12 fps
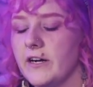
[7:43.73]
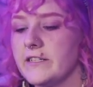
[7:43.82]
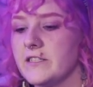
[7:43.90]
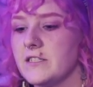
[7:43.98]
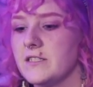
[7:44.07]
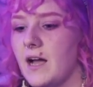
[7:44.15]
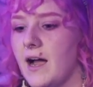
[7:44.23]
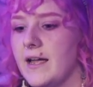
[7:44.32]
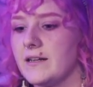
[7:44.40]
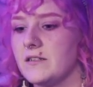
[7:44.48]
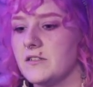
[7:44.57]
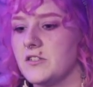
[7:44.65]
I
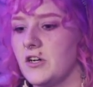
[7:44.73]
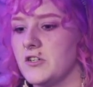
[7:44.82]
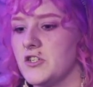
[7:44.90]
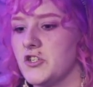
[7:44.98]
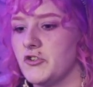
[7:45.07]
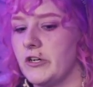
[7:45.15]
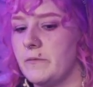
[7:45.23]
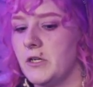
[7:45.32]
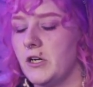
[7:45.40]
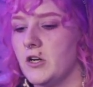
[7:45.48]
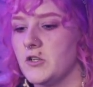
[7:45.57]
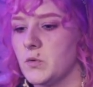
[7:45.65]
decide to start
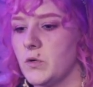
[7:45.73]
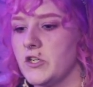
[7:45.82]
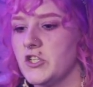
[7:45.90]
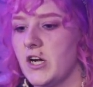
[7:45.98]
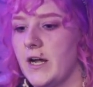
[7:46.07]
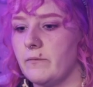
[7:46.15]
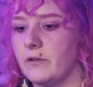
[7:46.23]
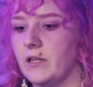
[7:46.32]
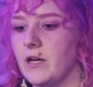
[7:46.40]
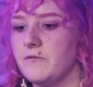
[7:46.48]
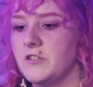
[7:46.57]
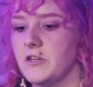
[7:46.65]
streaming on Twitch, I would
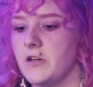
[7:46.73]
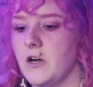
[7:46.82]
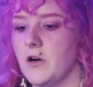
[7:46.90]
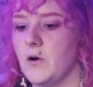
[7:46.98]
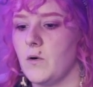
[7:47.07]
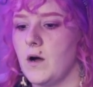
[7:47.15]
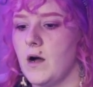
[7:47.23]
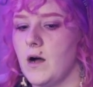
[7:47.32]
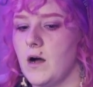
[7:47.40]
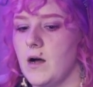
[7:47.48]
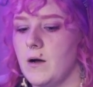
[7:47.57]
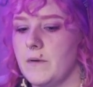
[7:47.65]
love to know
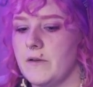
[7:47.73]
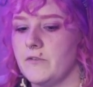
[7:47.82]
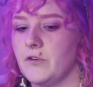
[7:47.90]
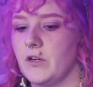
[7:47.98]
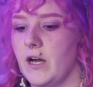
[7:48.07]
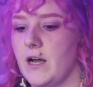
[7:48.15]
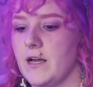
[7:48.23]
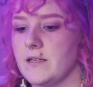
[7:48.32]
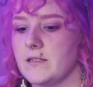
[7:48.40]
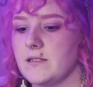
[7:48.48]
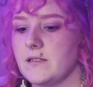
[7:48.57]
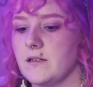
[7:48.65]
um, if you
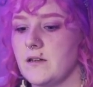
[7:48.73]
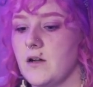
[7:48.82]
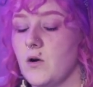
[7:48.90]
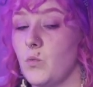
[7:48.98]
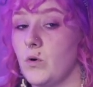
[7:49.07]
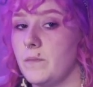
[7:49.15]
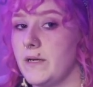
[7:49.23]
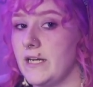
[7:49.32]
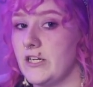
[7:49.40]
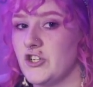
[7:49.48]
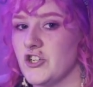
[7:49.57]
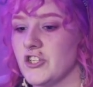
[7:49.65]
guys would be
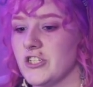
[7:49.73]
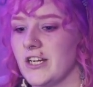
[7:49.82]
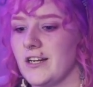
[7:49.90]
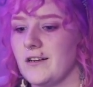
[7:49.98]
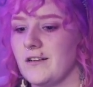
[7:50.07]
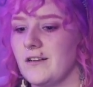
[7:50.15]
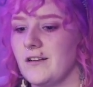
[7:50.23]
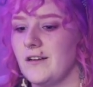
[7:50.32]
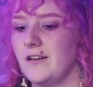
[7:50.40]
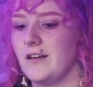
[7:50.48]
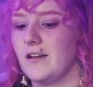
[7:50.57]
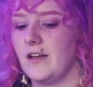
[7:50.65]
interested
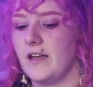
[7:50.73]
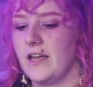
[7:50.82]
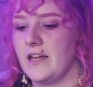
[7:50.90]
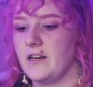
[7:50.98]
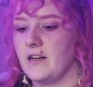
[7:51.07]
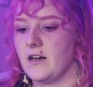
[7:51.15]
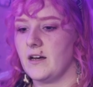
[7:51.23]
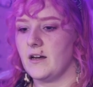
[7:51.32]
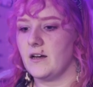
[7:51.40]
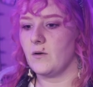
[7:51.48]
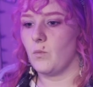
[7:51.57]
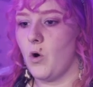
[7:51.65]
in uh,
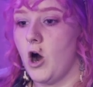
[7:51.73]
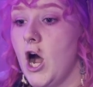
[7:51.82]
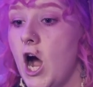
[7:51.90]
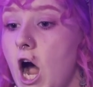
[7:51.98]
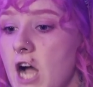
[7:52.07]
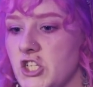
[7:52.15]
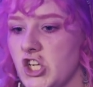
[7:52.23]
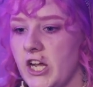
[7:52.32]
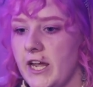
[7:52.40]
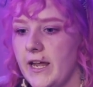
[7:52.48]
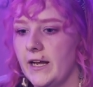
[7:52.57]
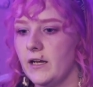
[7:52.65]
watching.